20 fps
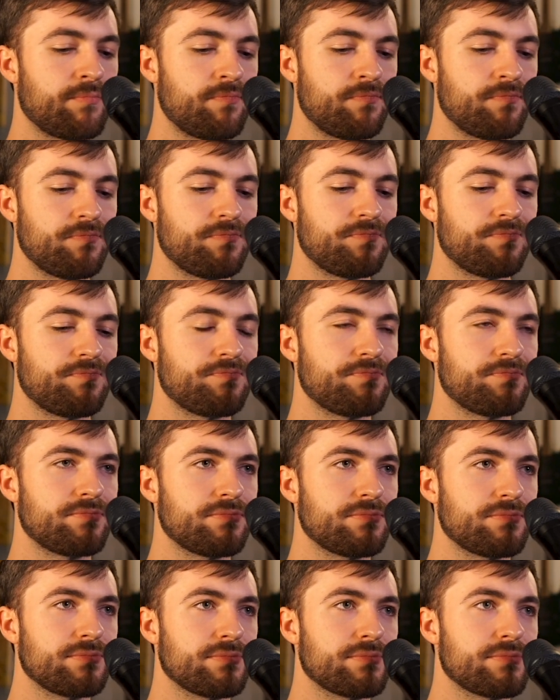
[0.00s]

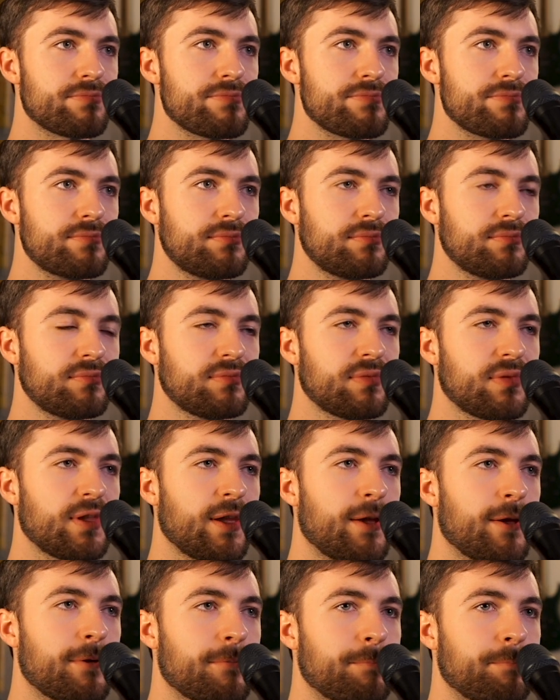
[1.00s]

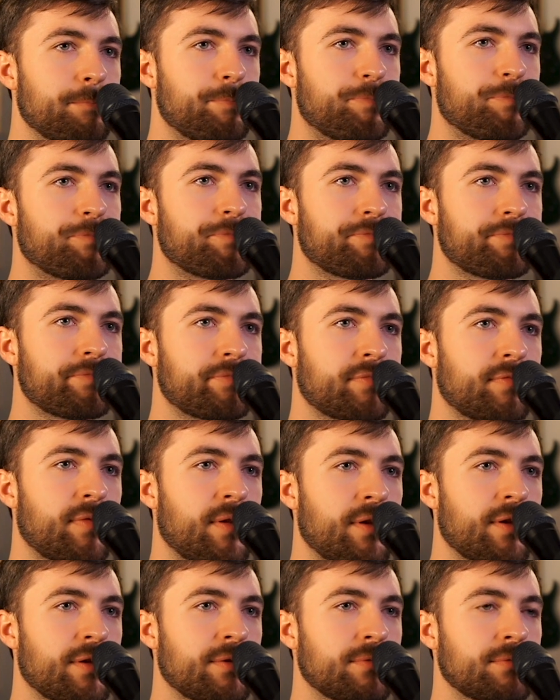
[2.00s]

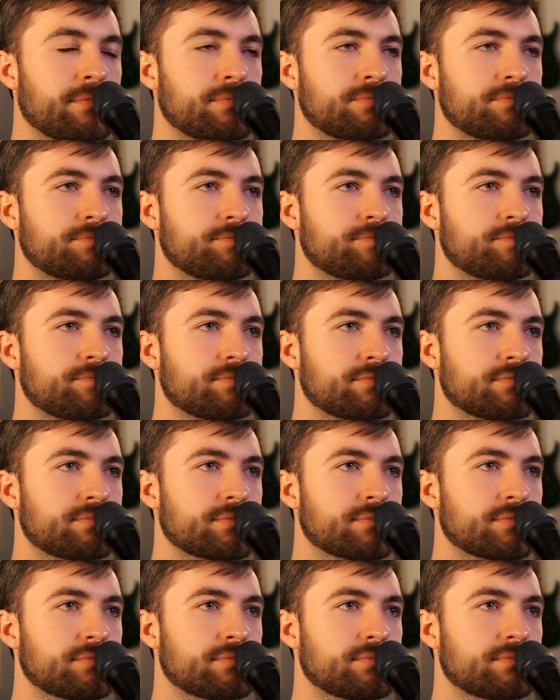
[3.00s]

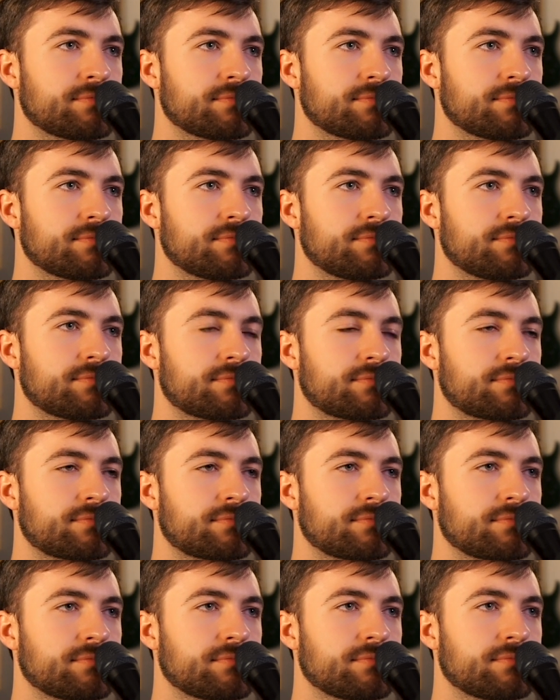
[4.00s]

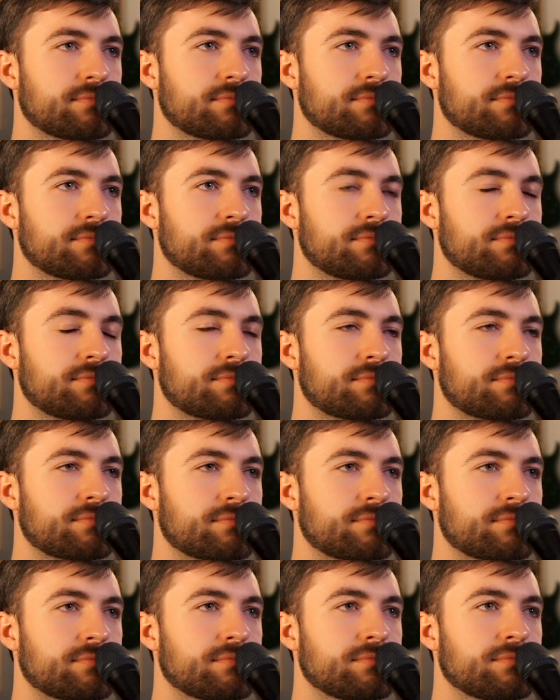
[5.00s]

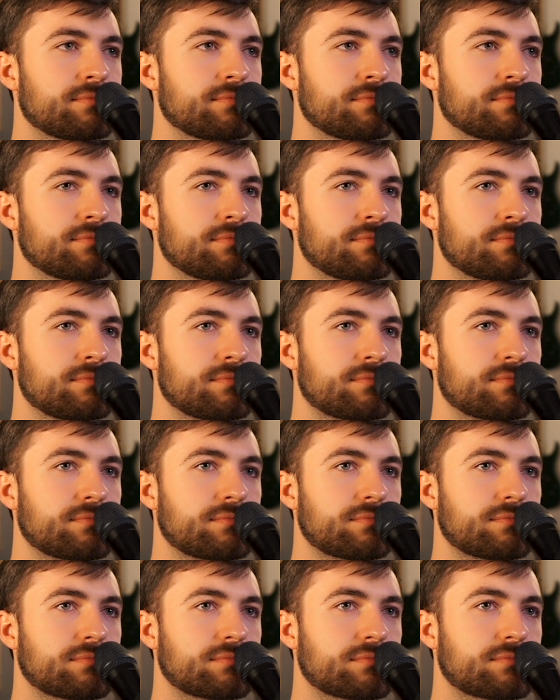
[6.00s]

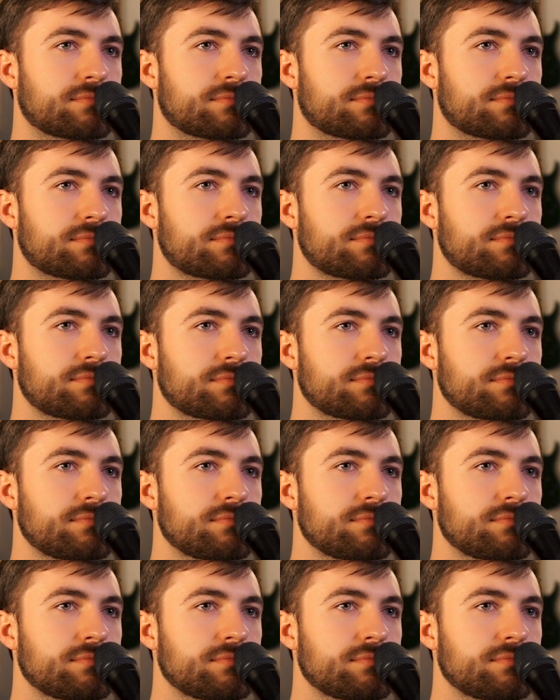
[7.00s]
The person shown says nothing.